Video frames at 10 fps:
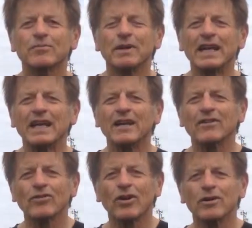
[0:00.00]
Many
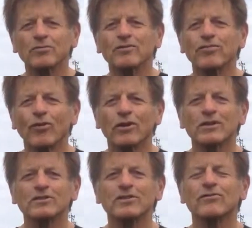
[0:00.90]
have gone before
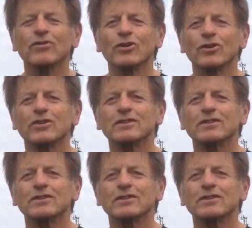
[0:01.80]
us, have learned